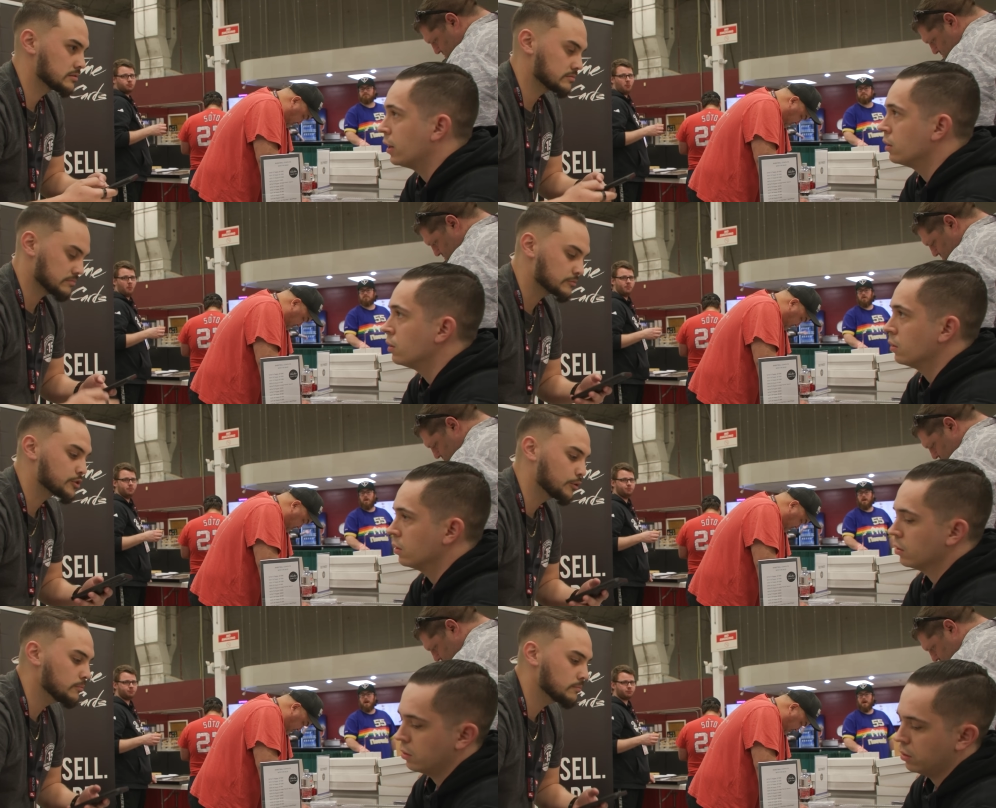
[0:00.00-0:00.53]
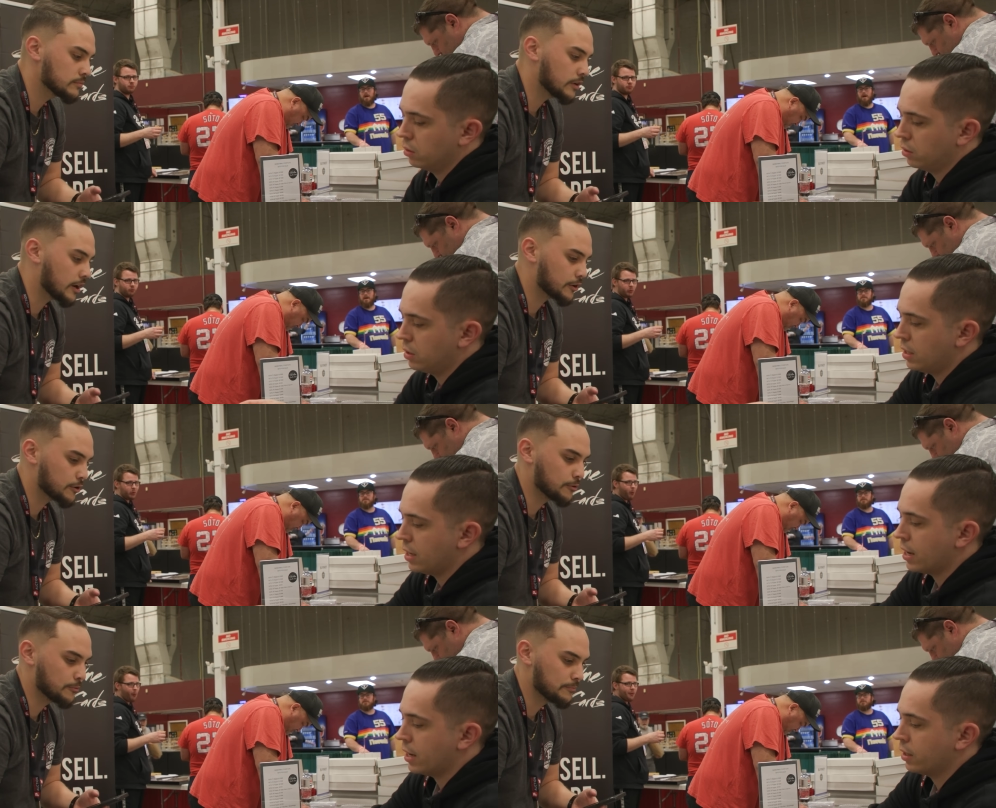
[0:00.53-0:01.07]
Speaker 1: fine. Cool.
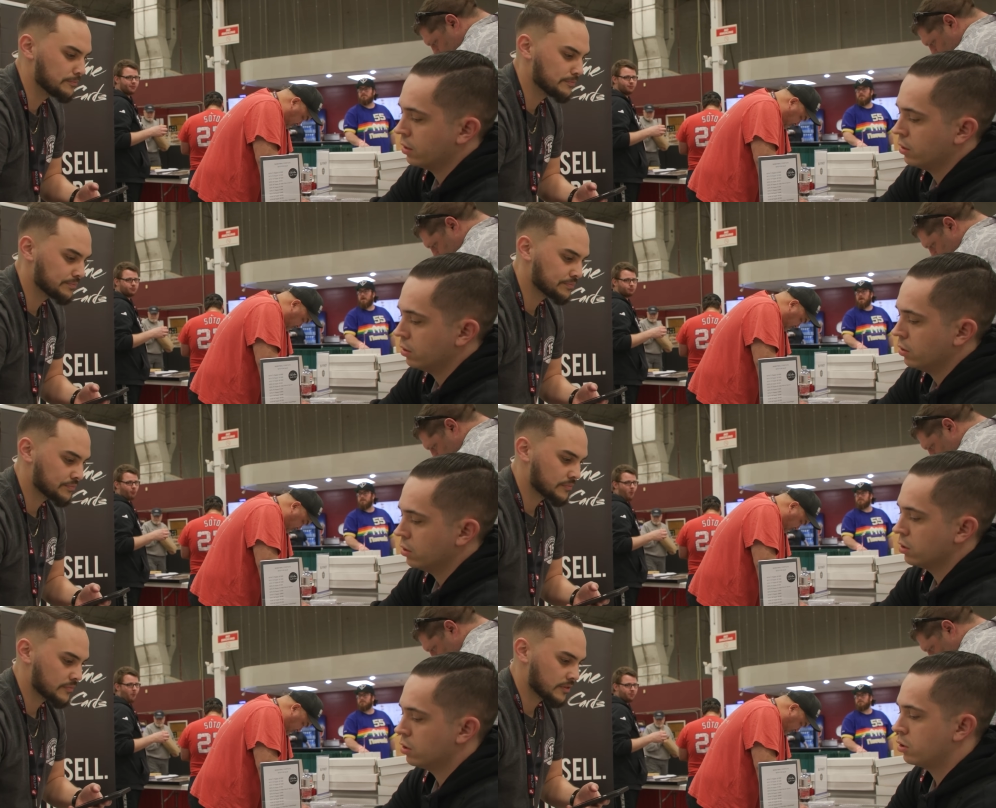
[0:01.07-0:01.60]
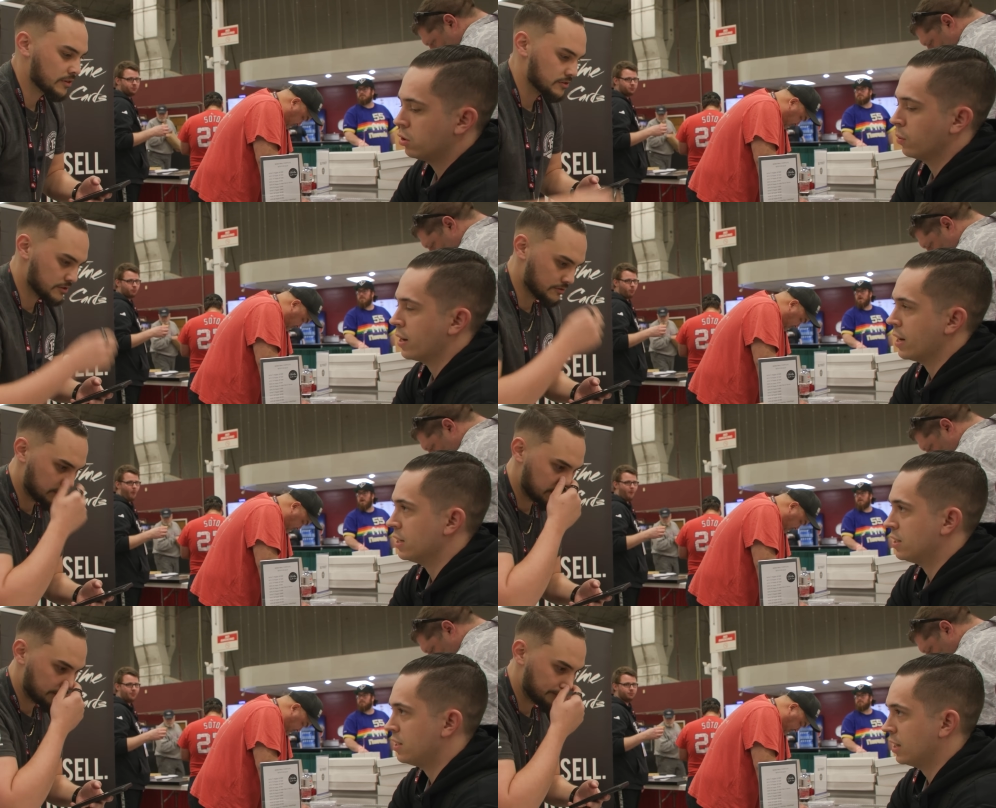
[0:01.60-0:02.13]
Right. Yeah. So
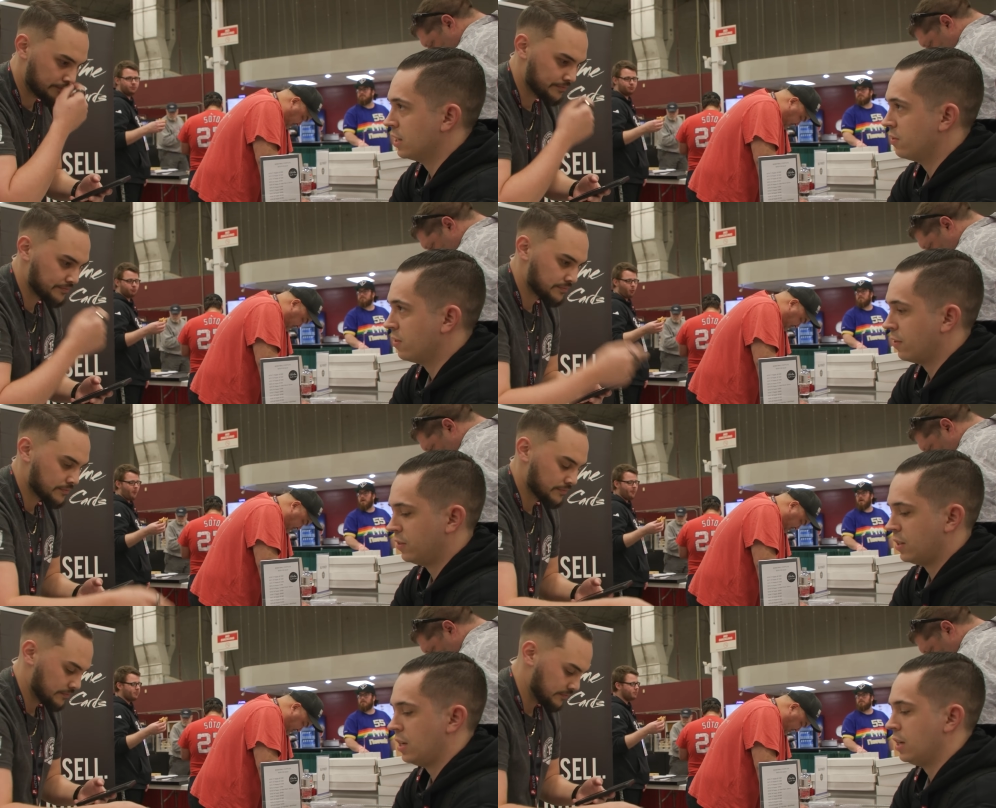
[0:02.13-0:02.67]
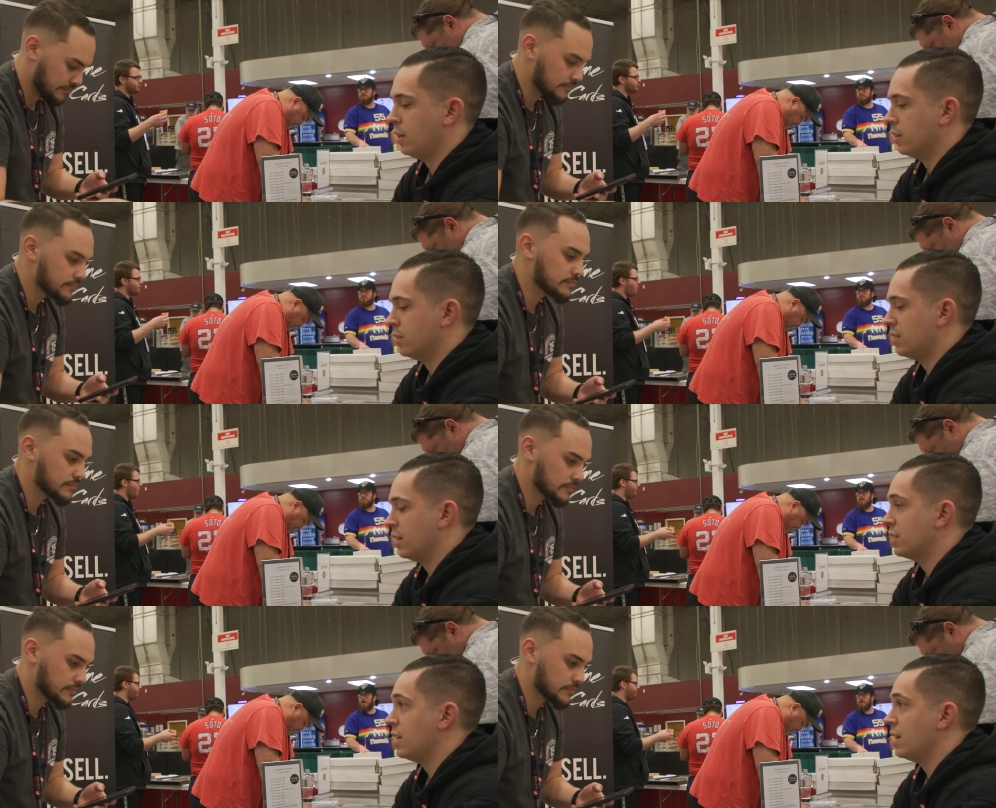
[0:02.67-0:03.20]
we're at six fifty,
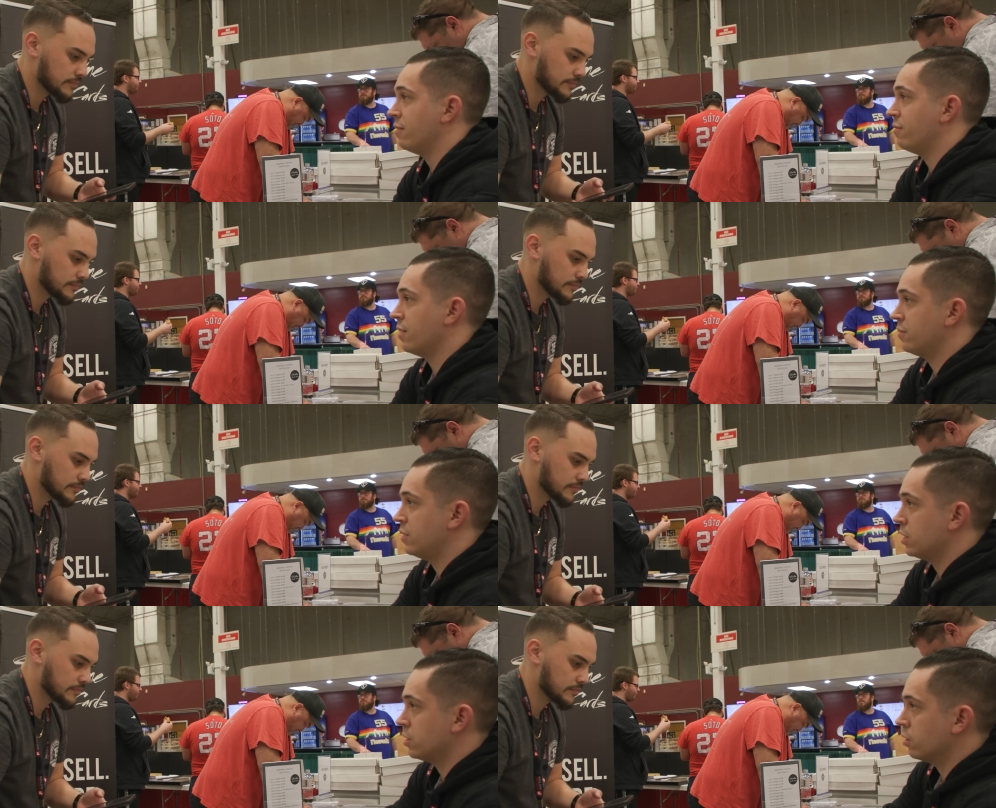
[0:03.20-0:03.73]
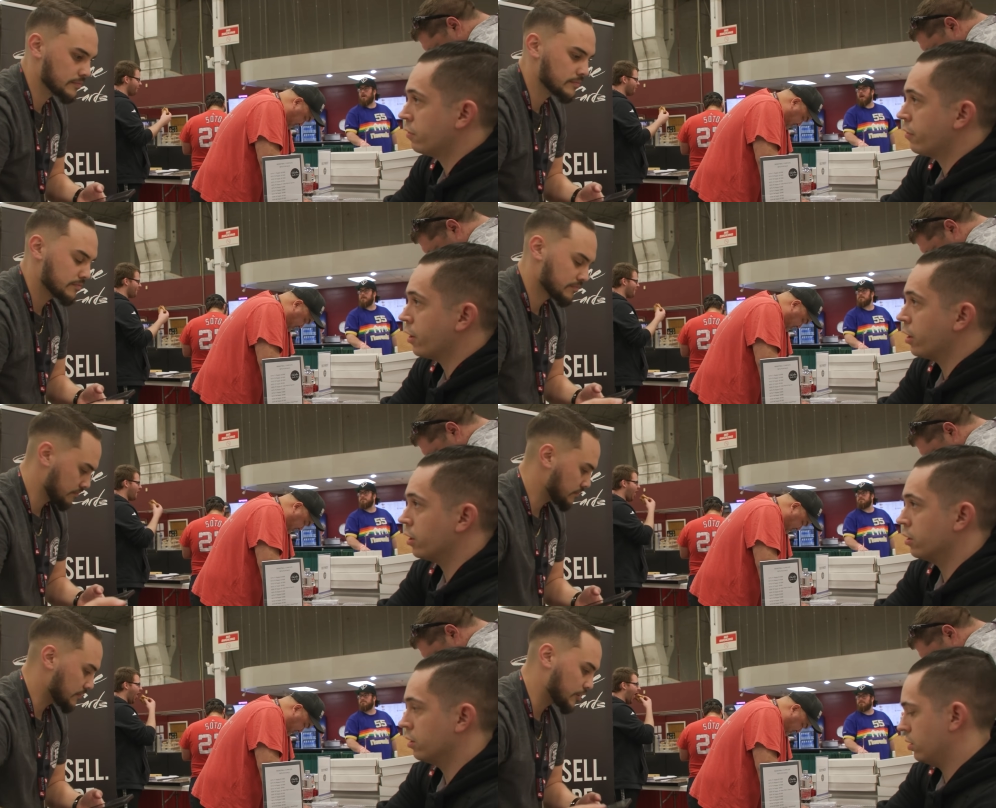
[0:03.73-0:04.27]
sixteen fifty so
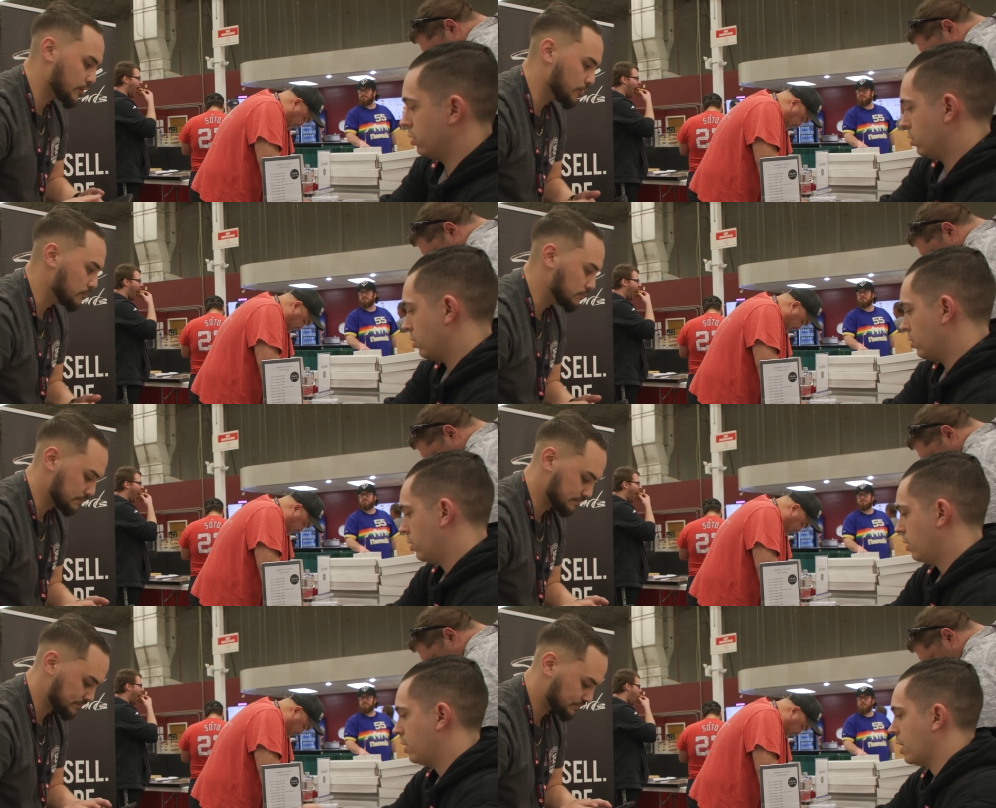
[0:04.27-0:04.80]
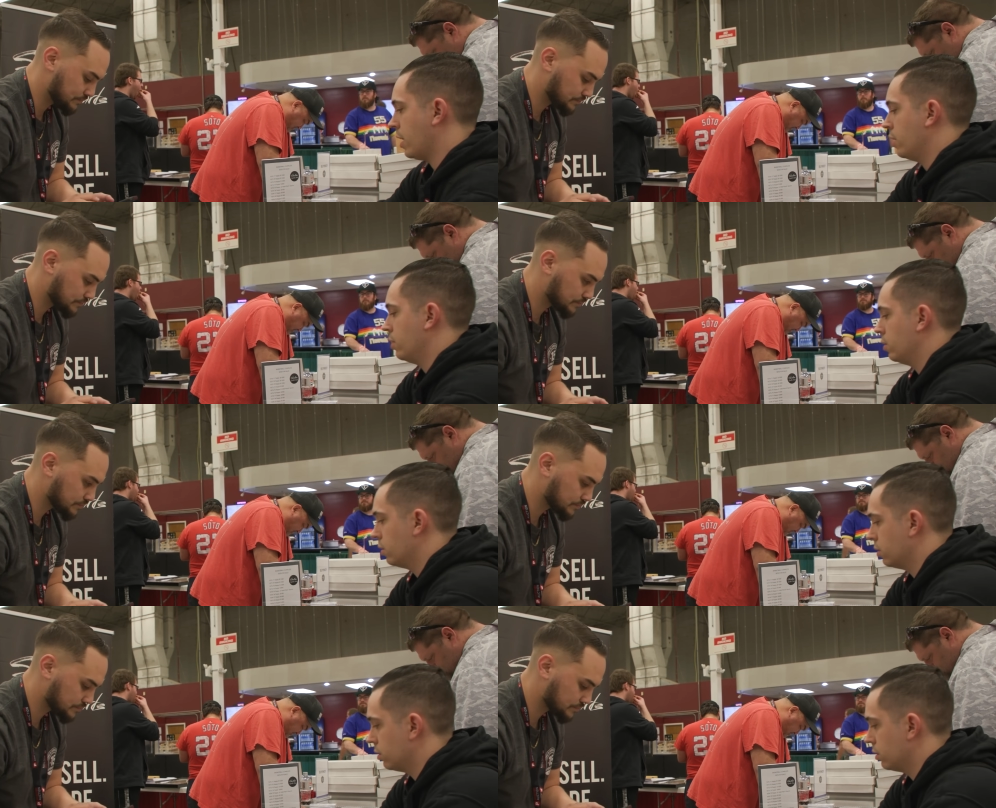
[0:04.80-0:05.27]
far. Cool. Okay. Uh,